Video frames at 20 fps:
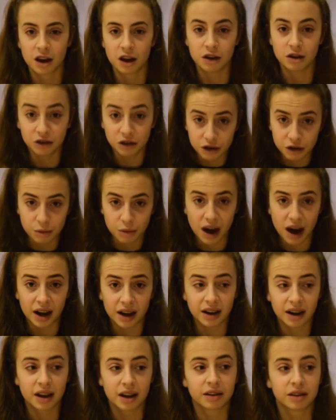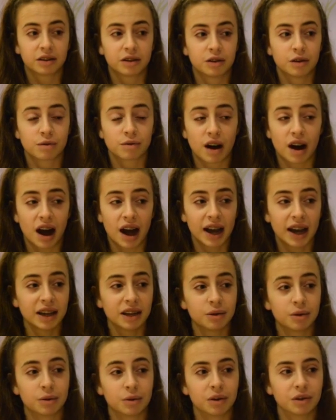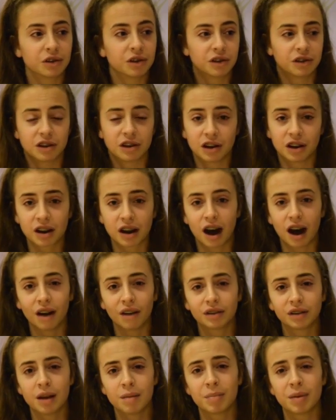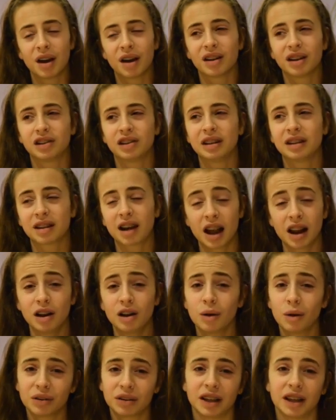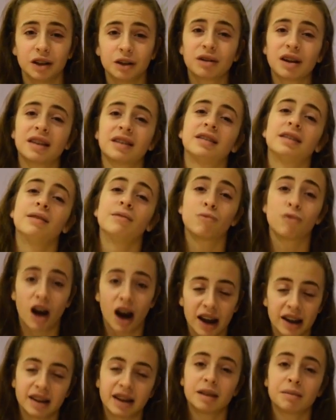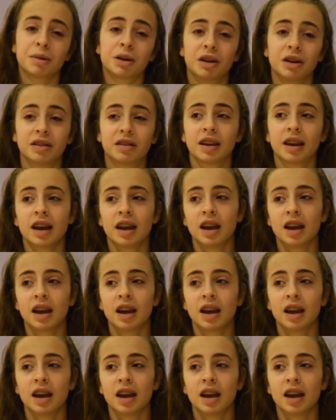new one to ride or to look after, but she's kind of lost interest in riding because